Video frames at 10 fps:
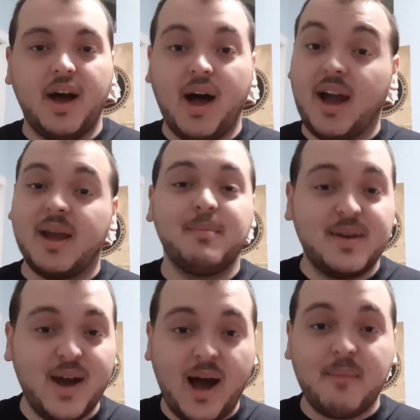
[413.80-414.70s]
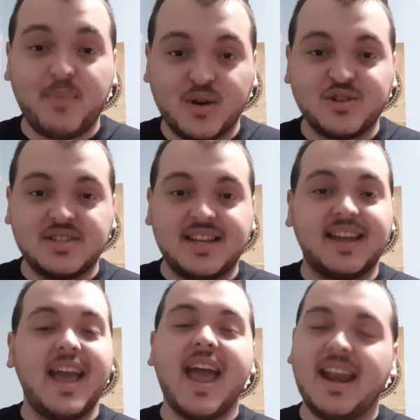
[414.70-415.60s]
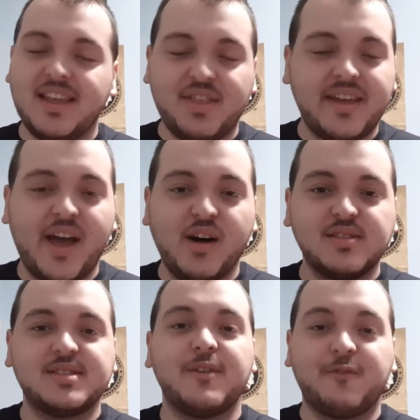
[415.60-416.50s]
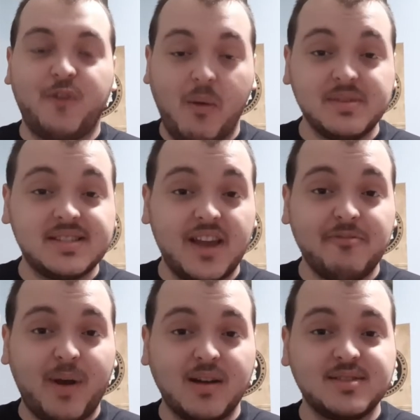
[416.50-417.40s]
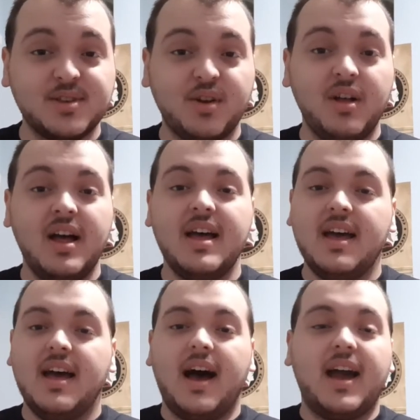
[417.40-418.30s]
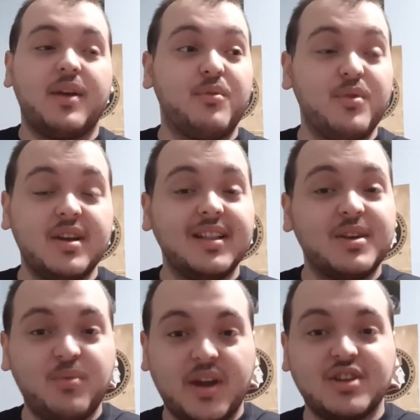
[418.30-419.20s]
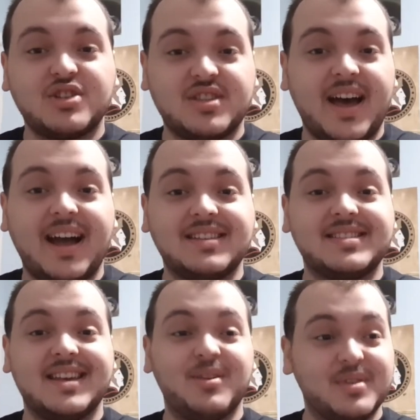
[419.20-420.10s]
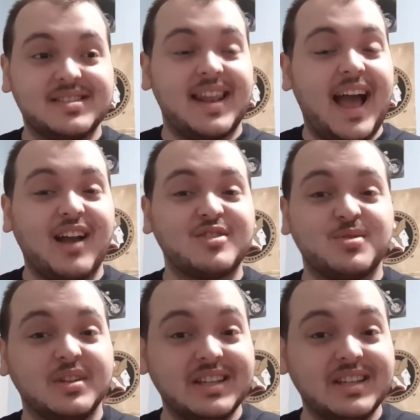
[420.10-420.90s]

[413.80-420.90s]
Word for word: I am not purchasing anything else from Save Parcel. I really wish that it was an actual